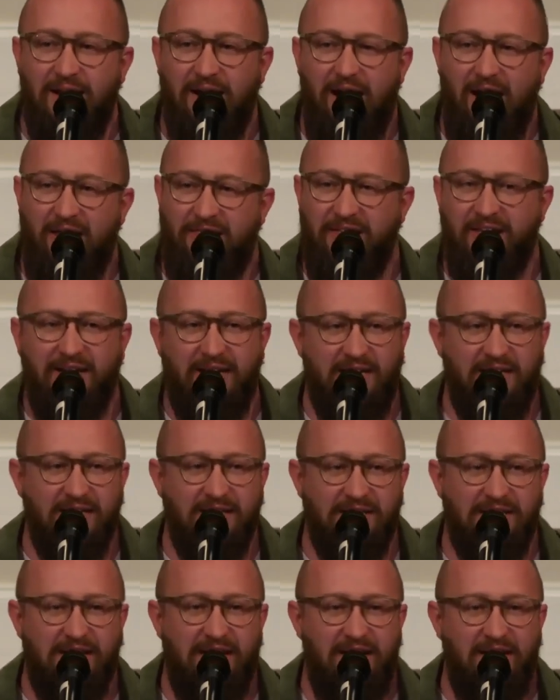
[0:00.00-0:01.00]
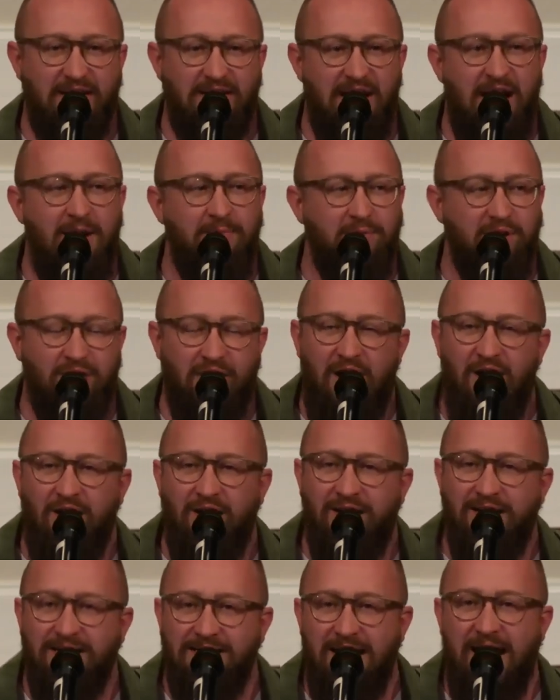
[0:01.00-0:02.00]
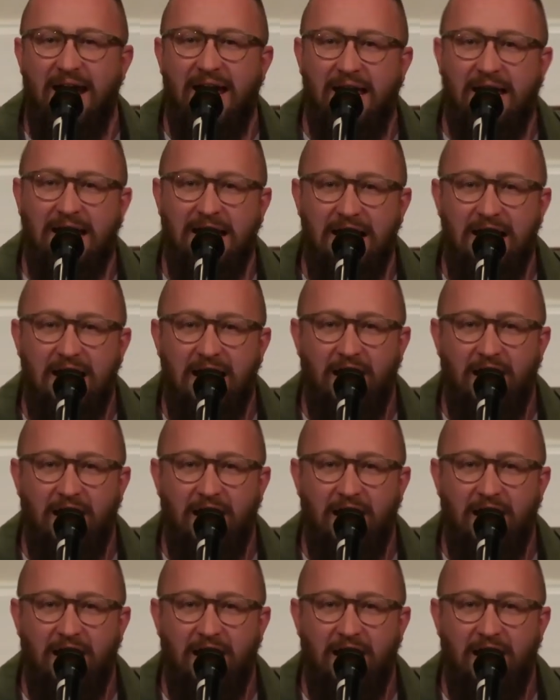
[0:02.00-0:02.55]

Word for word: i think it's uh, time to call it a day